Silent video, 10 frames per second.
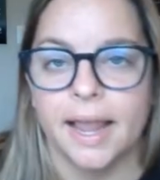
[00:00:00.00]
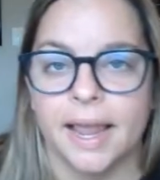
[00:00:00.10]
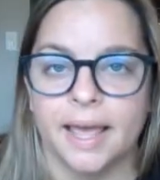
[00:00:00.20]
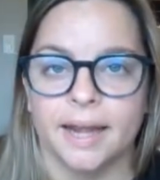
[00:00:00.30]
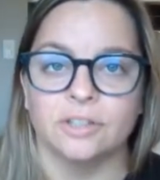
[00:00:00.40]

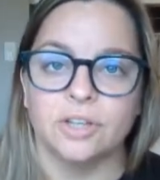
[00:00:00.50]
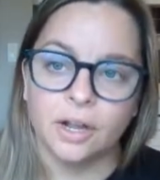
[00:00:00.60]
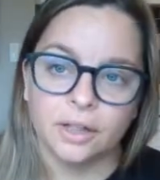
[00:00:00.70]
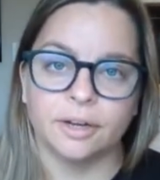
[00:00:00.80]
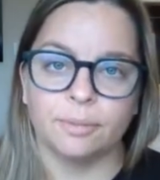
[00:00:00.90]
And I'll
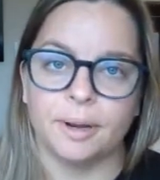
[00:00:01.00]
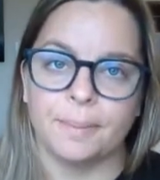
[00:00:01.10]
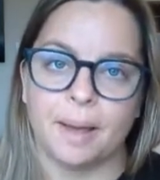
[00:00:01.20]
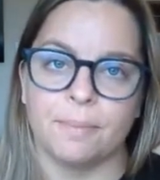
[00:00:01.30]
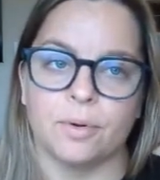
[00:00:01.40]
talk a little
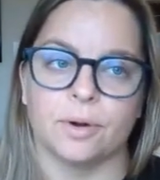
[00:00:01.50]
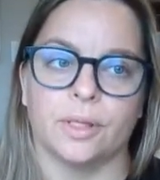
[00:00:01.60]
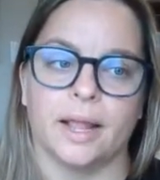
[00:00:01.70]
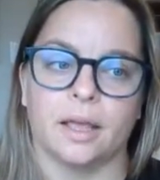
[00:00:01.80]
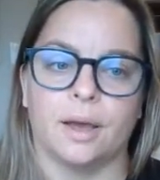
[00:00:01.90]
bit about
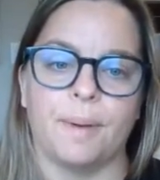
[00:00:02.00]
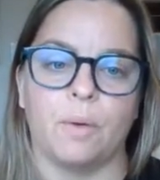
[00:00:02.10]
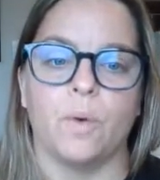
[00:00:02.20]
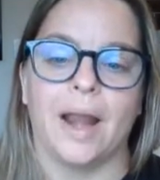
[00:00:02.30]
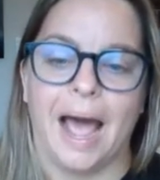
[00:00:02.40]
more like
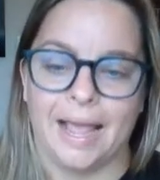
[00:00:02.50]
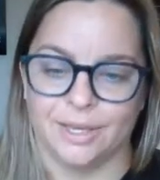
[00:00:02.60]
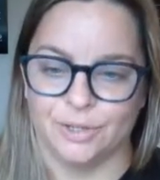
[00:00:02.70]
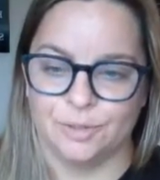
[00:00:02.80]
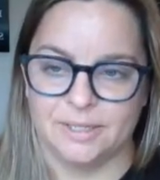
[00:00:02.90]
about what I
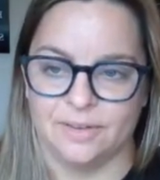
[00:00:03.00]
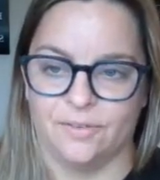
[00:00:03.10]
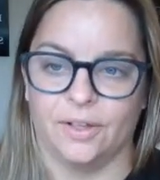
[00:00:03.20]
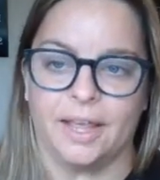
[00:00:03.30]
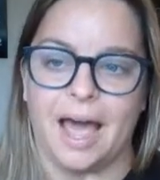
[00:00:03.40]
use
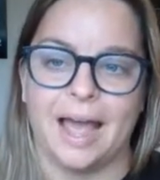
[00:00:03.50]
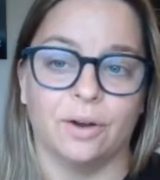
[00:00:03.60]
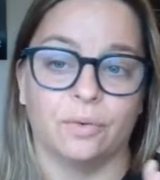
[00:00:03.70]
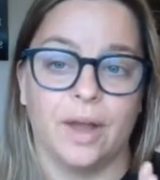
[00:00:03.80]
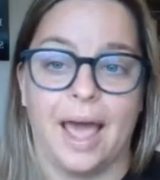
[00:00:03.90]
specifically. I
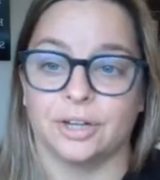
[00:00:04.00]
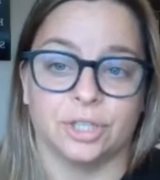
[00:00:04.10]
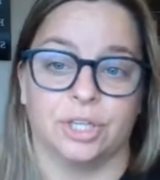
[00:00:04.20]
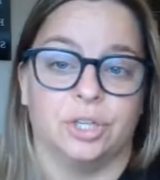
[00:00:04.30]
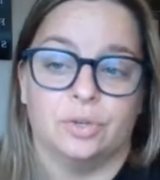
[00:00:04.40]
don't
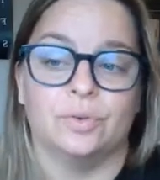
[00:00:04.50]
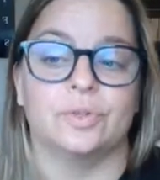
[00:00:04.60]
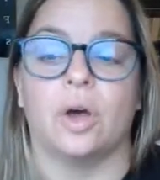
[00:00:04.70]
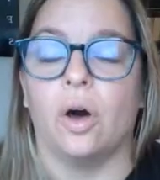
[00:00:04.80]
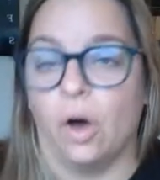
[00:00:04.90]
actually
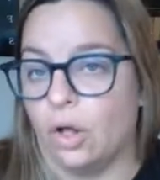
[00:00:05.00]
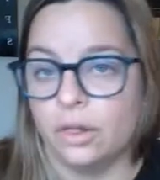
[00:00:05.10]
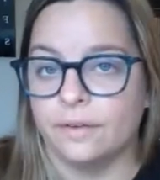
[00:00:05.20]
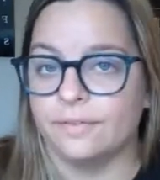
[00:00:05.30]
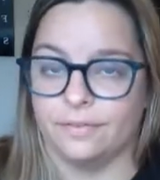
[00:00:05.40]
use
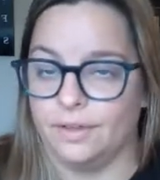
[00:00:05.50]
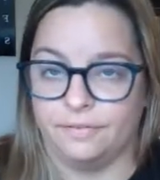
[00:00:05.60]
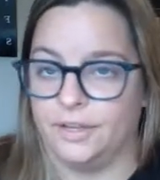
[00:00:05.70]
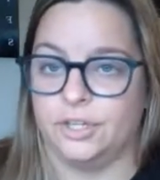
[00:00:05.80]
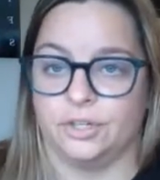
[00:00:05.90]
all of
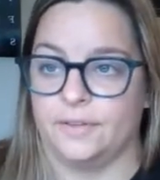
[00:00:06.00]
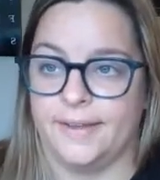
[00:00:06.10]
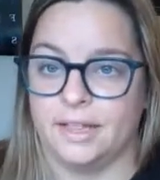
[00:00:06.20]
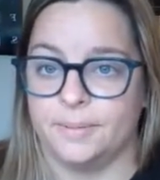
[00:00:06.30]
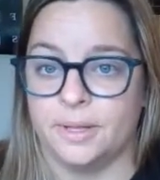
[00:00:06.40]
the features
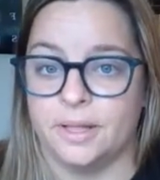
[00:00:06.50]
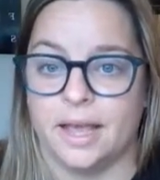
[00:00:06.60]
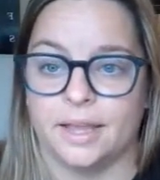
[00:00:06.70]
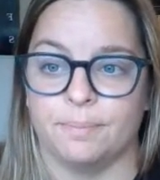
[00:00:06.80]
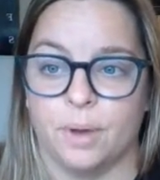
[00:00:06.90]
available.
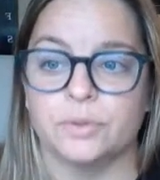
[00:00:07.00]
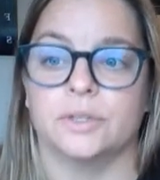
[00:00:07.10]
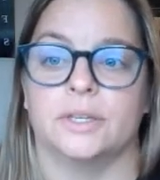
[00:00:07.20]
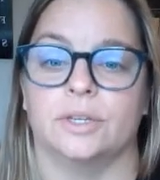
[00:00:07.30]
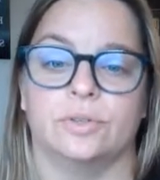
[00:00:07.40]
I
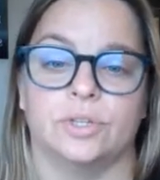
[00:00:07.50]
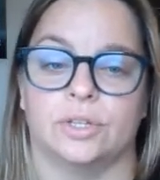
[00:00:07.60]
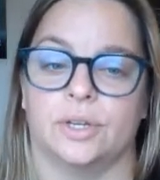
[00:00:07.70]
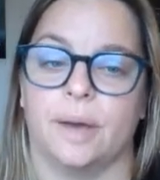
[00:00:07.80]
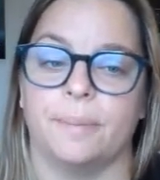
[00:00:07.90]
mostly use
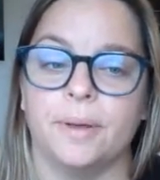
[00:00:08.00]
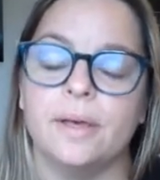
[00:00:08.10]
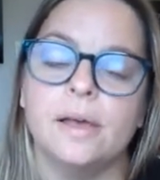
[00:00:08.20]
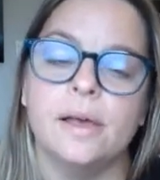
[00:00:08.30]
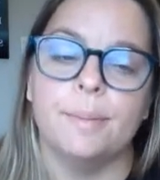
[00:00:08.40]
just a
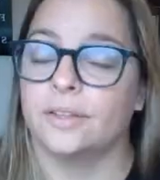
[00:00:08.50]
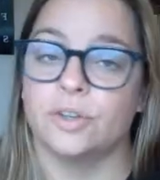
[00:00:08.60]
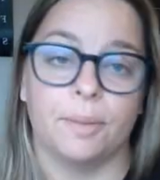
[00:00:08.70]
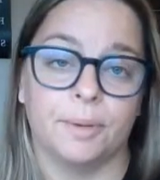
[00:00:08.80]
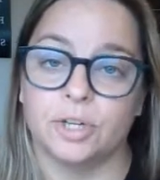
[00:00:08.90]
couple.
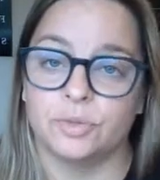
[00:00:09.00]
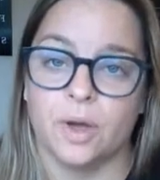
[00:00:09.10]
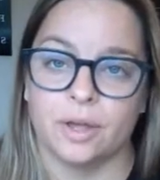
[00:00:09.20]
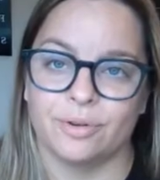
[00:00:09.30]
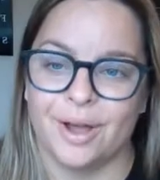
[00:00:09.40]
So I'm gonna
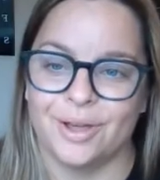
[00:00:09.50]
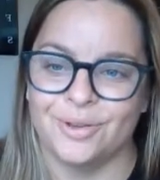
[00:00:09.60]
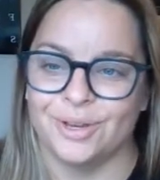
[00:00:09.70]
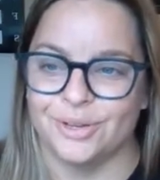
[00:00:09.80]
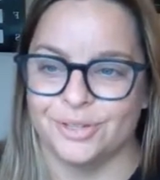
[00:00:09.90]
just walk through how
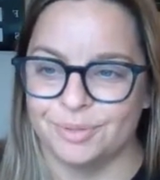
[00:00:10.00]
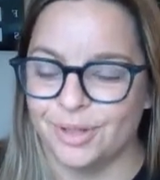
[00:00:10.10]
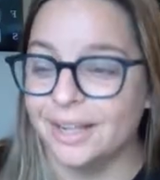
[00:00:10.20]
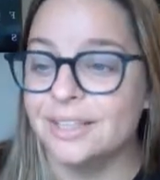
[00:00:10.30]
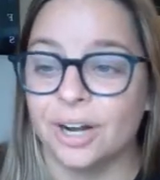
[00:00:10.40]
you can use them.
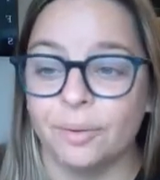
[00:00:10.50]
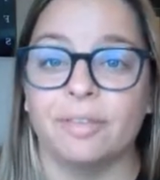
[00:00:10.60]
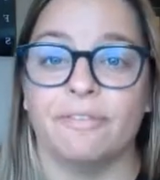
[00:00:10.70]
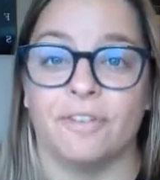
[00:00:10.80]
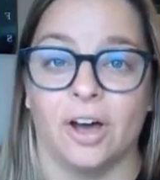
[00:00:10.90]
So let's start
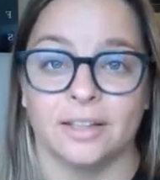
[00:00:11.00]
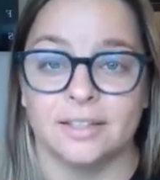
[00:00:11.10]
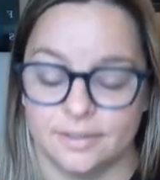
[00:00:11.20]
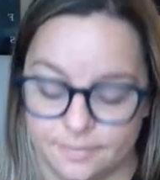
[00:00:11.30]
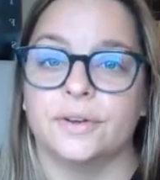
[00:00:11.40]
with
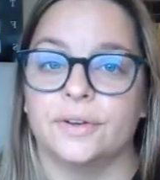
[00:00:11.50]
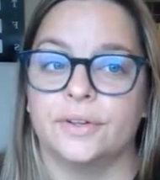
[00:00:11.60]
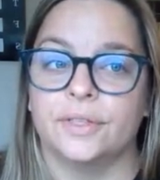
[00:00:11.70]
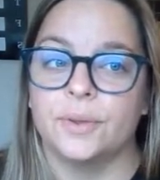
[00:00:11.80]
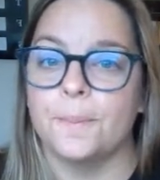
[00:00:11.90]
fonts.
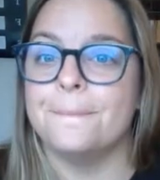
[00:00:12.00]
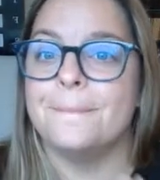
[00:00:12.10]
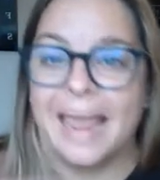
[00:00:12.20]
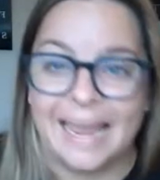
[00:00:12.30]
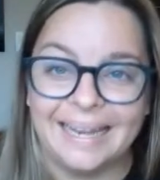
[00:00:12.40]
The
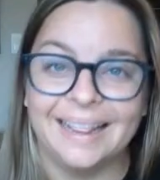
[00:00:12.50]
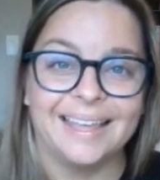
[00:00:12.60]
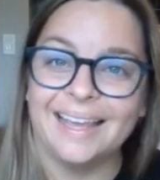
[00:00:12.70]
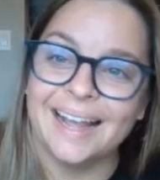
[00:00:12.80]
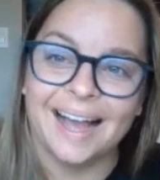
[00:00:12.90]
main
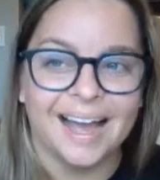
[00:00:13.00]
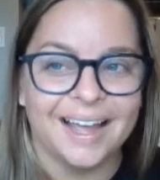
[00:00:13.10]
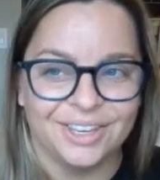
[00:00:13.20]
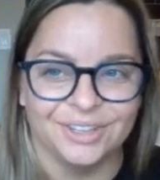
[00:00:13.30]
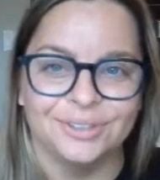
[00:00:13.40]
thing
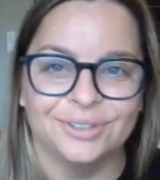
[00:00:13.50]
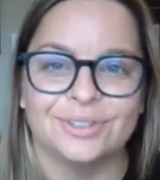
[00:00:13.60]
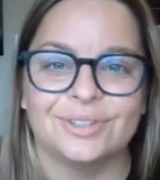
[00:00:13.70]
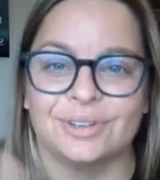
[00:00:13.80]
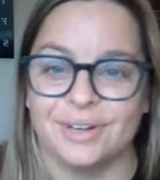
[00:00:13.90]
I
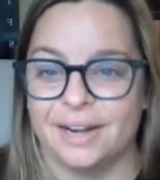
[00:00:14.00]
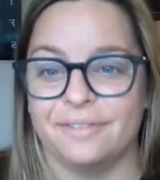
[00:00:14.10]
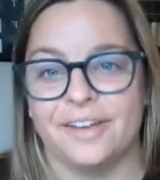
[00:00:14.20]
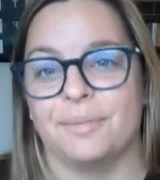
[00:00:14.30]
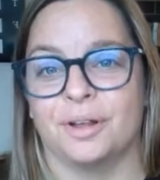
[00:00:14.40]
use
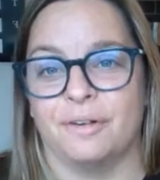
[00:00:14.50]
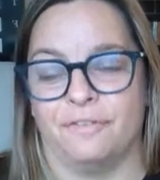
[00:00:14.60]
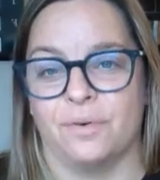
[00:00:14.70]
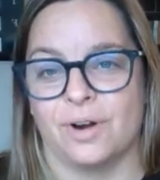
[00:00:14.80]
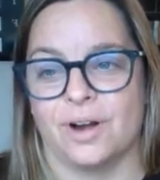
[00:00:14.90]
Creative Fabrica
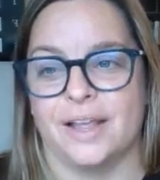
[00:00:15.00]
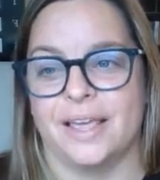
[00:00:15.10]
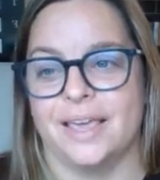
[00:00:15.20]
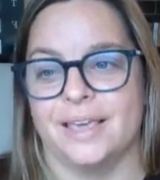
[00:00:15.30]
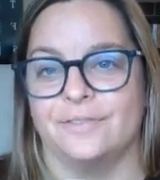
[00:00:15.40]

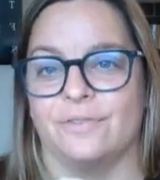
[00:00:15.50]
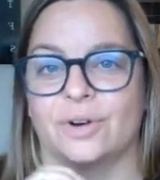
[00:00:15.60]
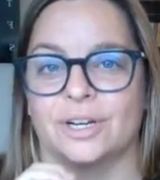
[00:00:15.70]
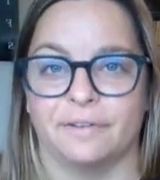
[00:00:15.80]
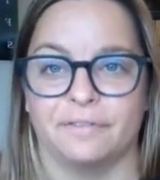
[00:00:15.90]
for is
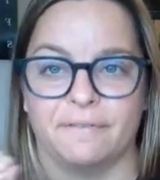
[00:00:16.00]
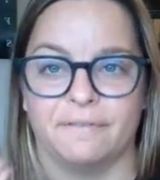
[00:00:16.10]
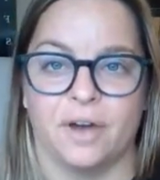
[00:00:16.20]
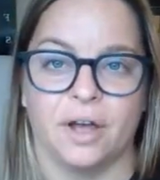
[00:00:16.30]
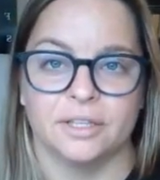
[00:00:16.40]
for
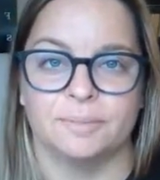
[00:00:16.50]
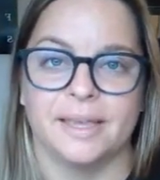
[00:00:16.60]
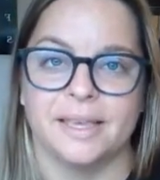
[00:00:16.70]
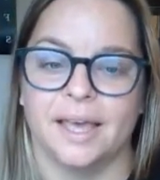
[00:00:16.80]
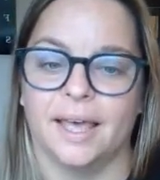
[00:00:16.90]
different fonts,
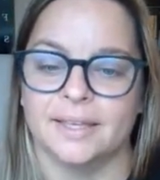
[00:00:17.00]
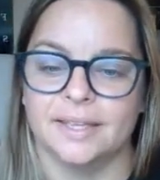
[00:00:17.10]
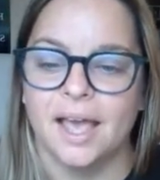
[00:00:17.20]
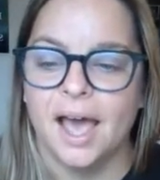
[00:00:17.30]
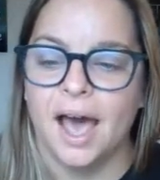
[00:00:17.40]

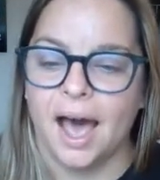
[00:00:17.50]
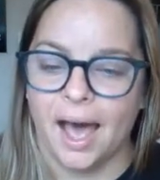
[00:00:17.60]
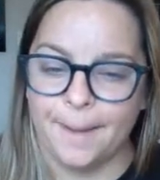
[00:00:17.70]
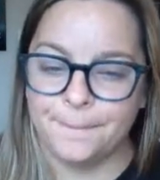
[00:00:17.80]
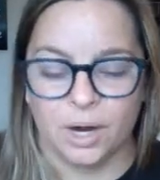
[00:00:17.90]
because
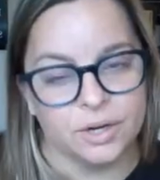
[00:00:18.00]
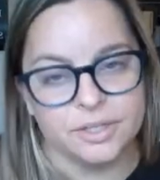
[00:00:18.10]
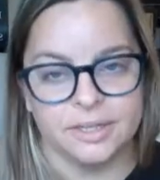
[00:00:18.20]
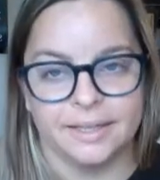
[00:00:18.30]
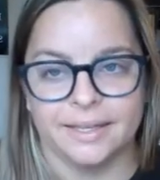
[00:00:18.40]
I
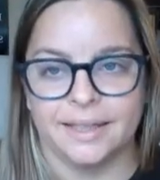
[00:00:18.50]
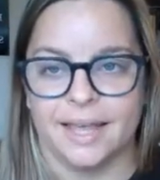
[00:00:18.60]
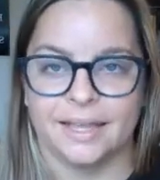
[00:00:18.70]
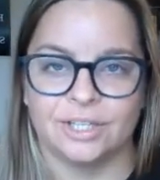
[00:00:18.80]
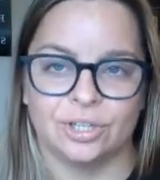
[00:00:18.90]
personally
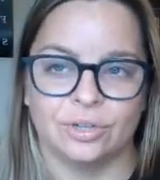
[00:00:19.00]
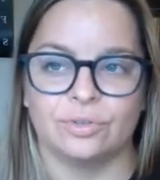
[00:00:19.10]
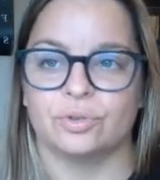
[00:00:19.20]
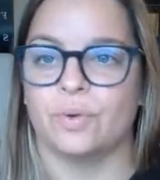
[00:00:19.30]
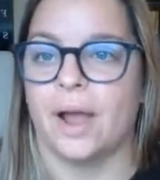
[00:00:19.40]
like to